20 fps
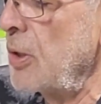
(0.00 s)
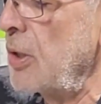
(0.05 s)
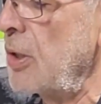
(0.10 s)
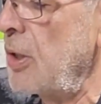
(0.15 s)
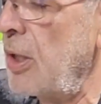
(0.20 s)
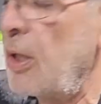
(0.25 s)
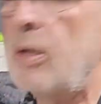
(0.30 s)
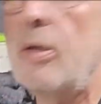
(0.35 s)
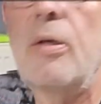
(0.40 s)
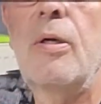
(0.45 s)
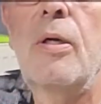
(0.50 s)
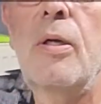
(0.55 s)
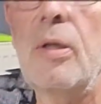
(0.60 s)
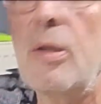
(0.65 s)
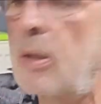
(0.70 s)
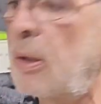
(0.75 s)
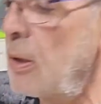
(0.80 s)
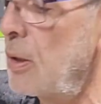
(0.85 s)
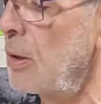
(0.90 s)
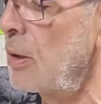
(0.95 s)
in there.
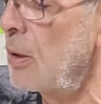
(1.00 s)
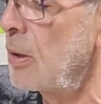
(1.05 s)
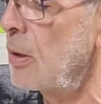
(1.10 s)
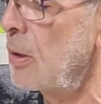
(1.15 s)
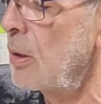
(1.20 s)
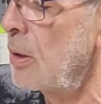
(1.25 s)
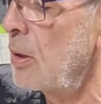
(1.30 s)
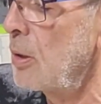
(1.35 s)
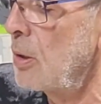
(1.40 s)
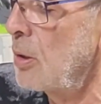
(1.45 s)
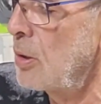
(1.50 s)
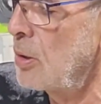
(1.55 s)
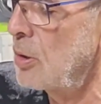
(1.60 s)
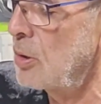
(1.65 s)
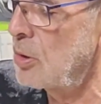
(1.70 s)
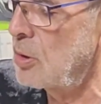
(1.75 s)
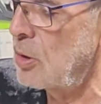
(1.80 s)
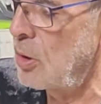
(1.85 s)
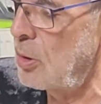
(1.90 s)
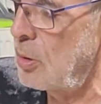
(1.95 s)

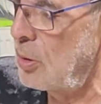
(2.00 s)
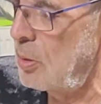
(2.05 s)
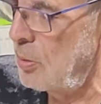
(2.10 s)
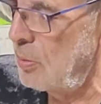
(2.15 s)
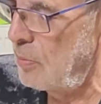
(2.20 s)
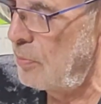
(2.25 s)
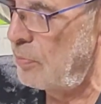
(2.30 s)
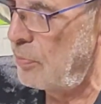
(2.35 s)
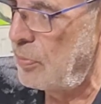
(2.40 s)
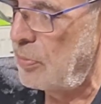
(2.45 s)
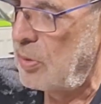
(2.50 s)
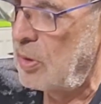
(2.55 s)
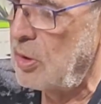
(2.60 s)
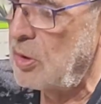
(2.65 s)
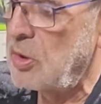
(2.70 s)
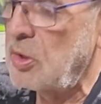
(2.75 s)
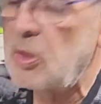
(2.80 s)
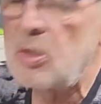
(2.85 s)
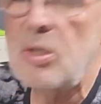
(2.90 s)
So this